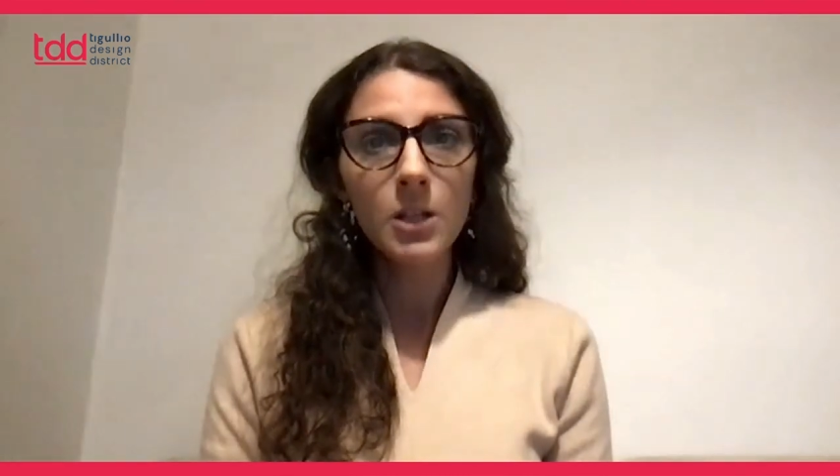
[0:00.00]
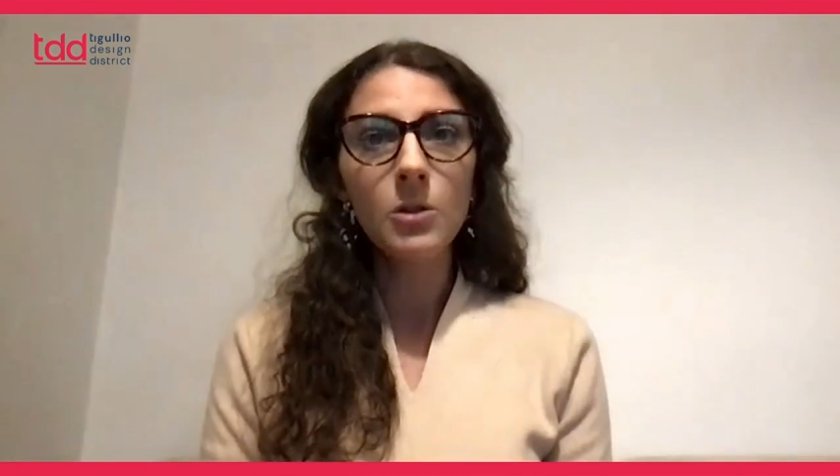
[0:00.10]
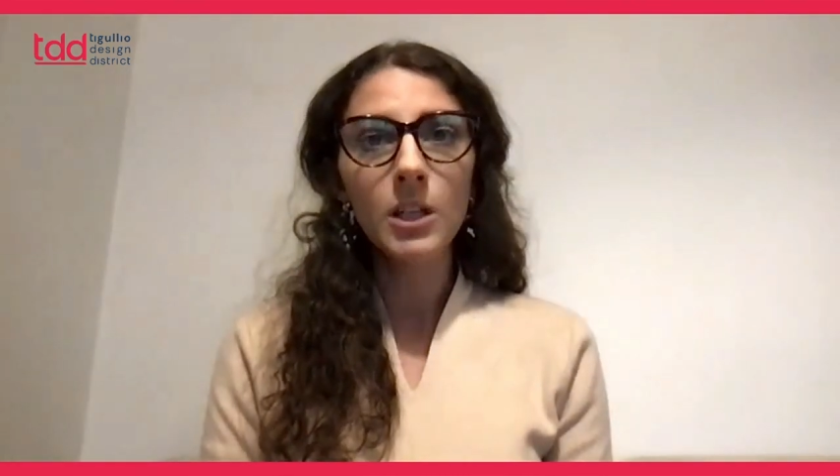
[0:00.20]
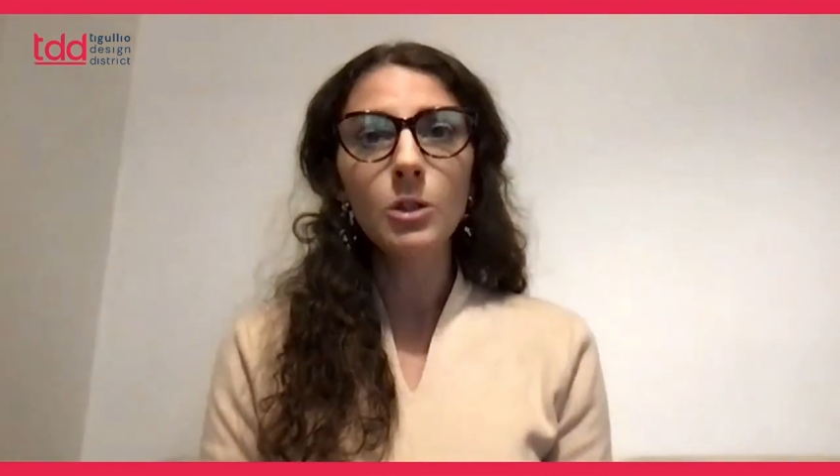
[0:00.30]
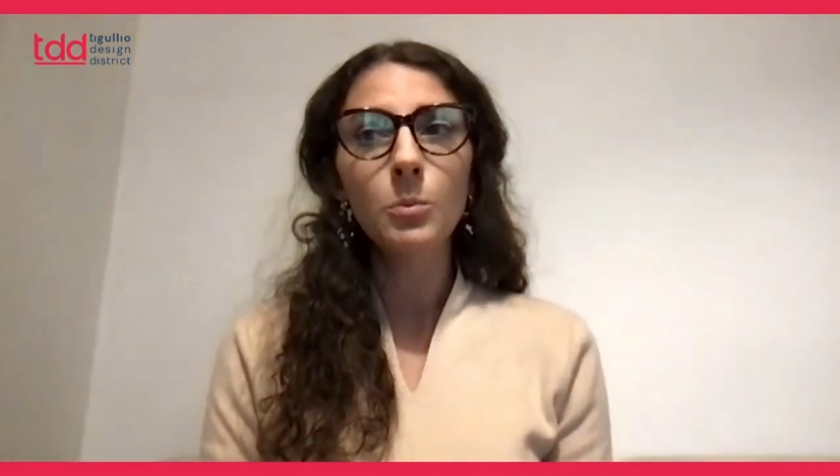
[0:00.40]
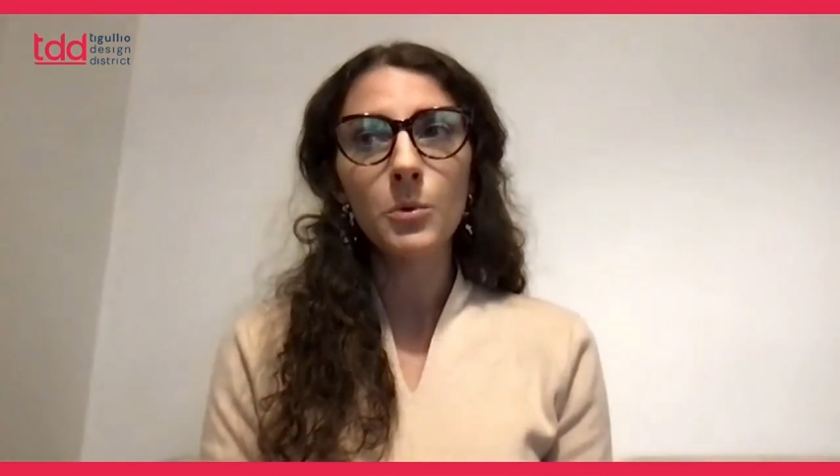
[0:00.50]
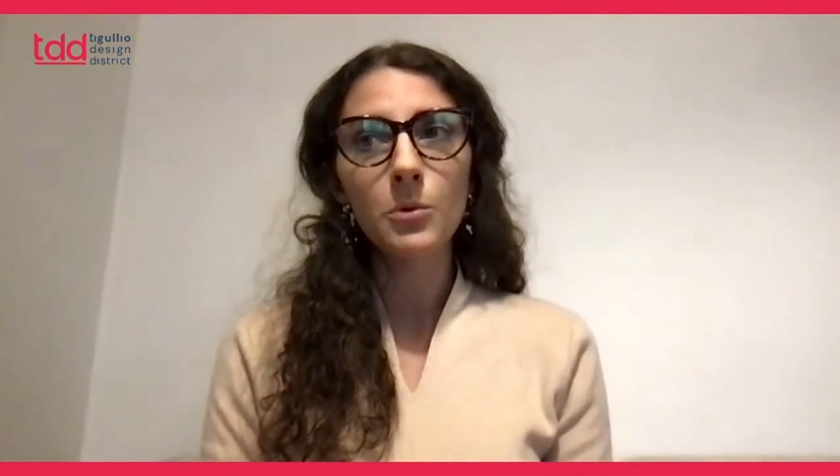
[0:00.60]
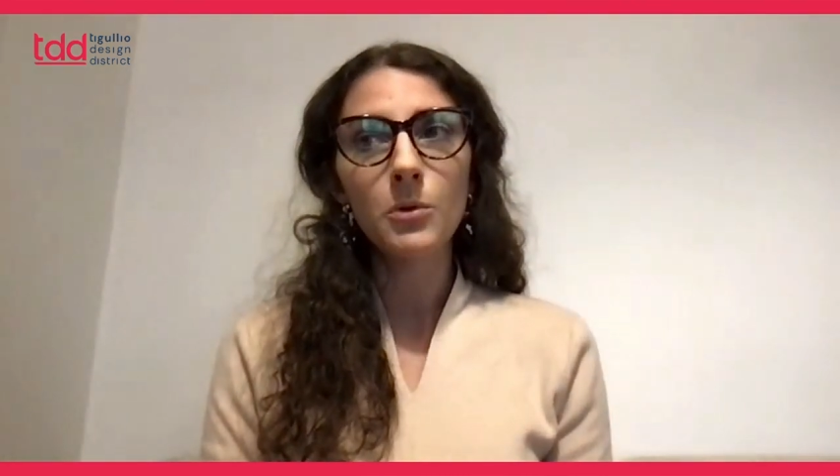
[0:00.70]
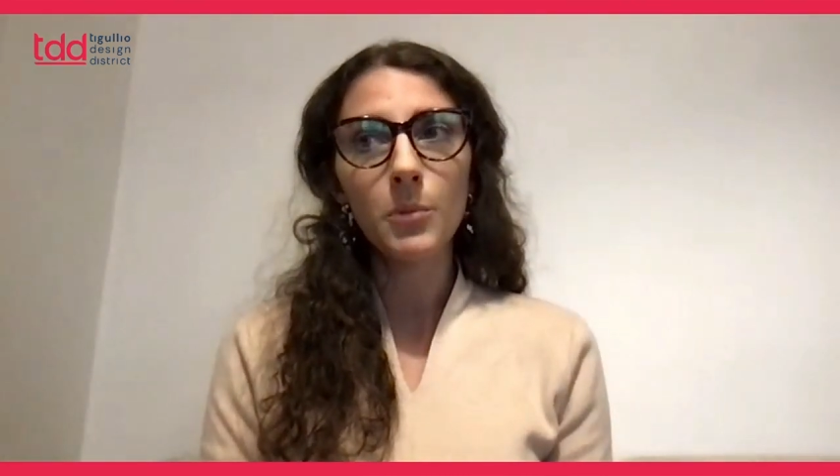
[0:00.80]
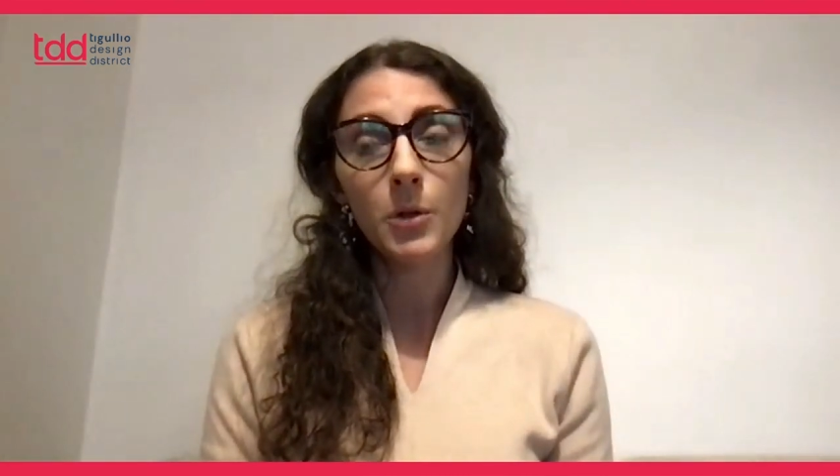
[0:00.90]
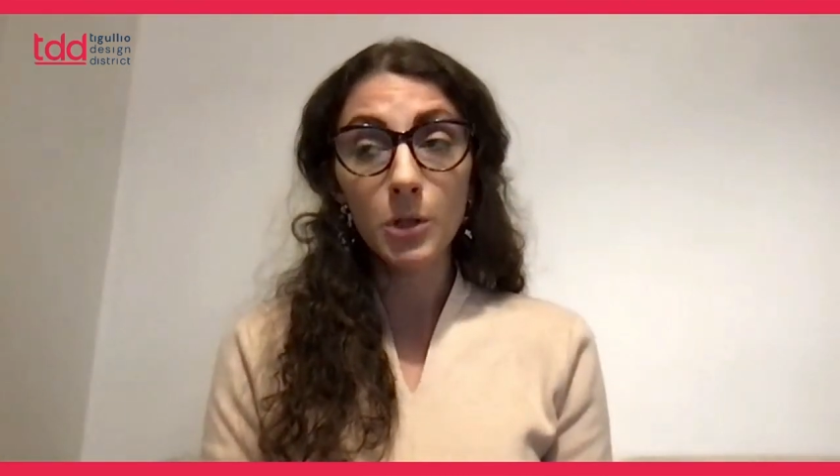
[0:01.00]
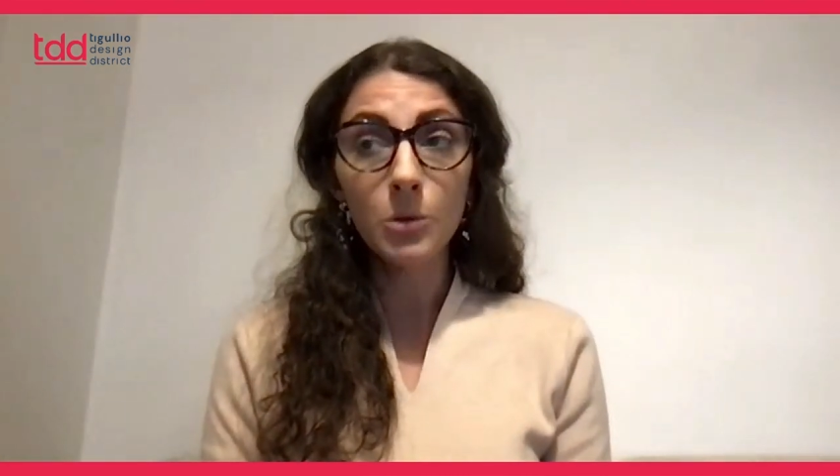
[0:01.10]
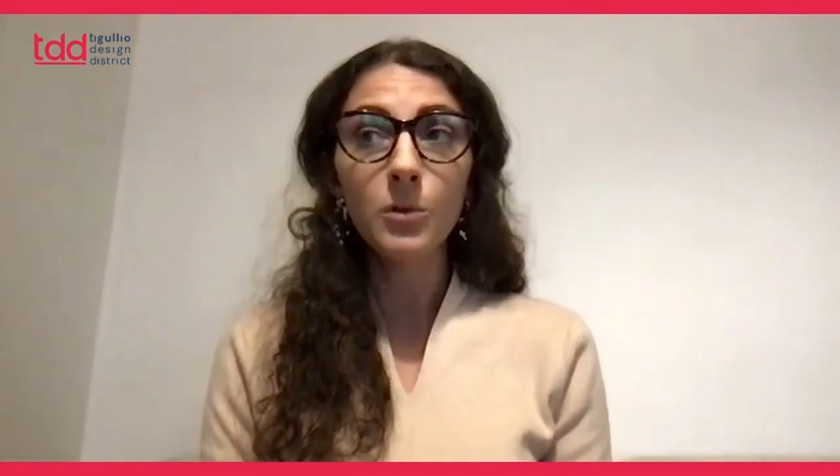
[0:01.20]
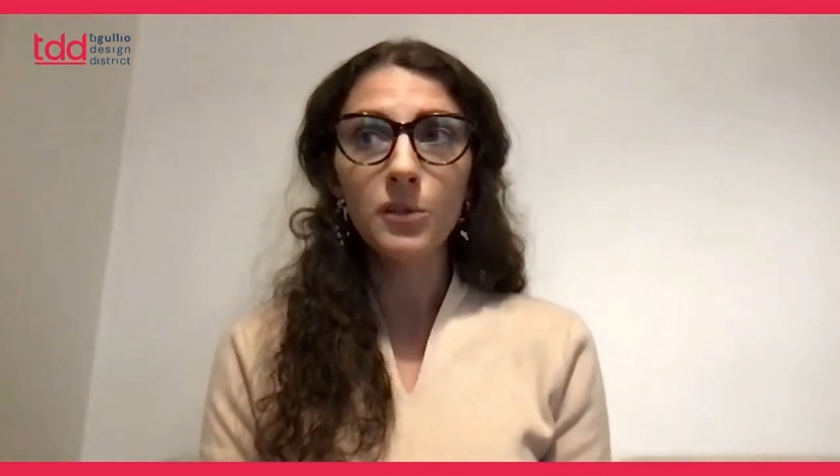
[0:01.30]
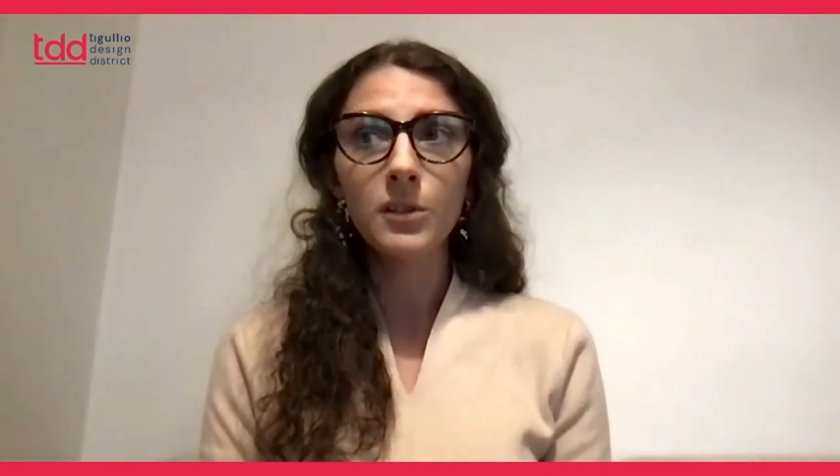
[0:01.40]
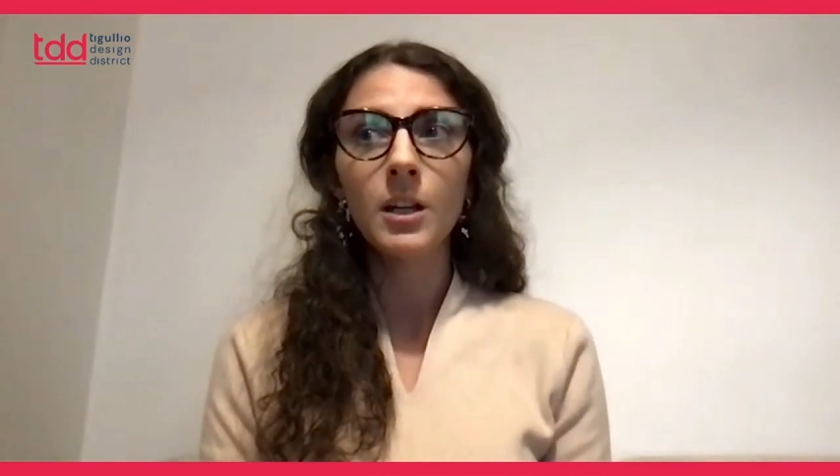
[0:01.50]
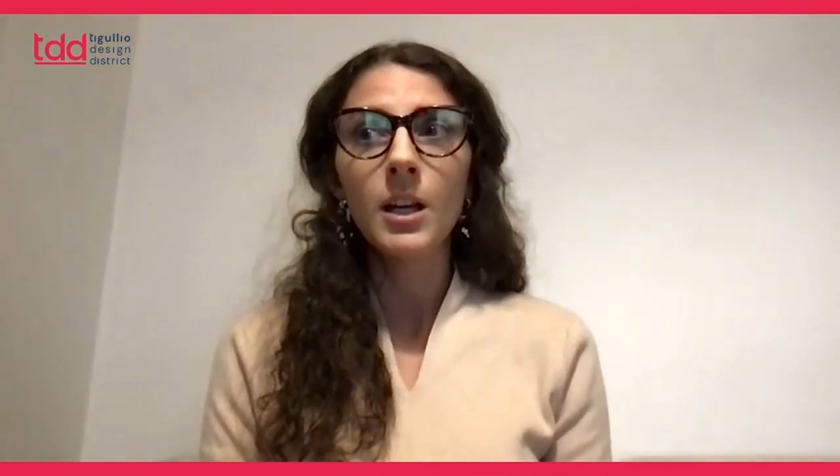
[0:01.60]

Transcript: You need to produce